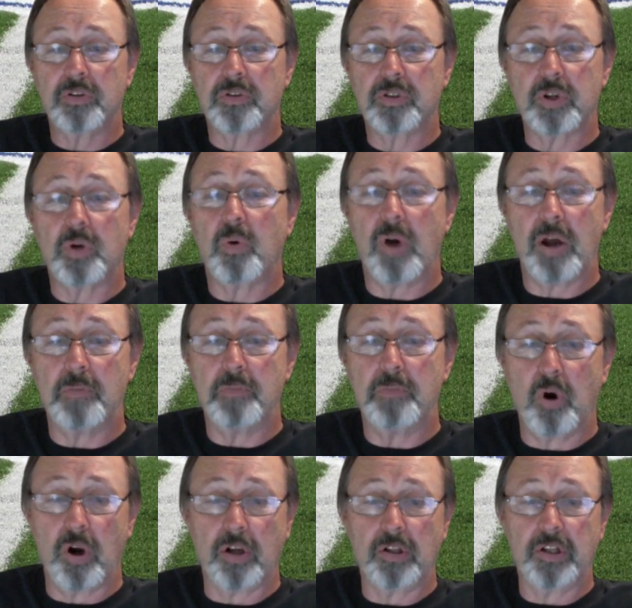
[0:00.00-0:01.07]
Saquon
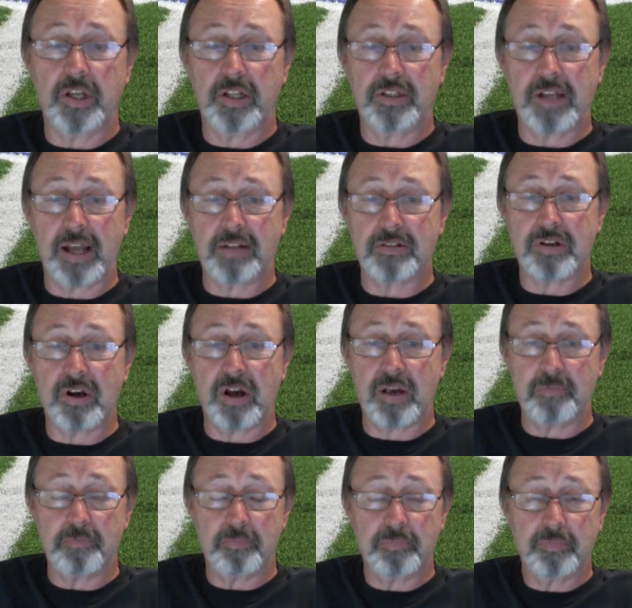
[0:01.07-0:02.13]
Barkley at that
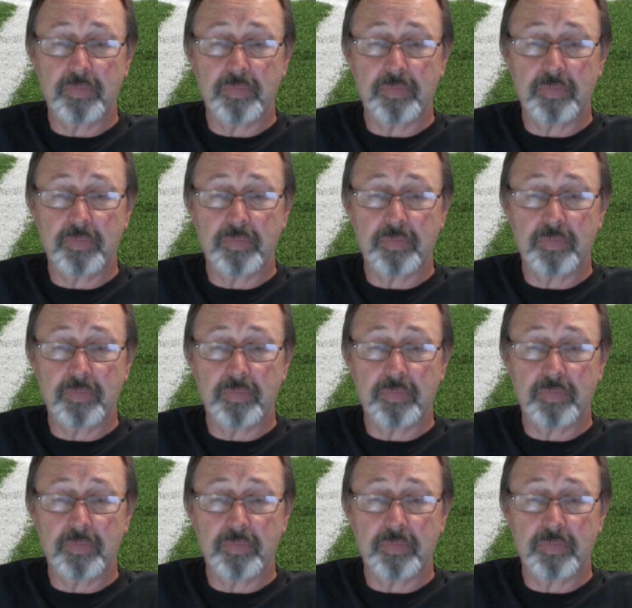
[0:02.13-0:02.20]
time.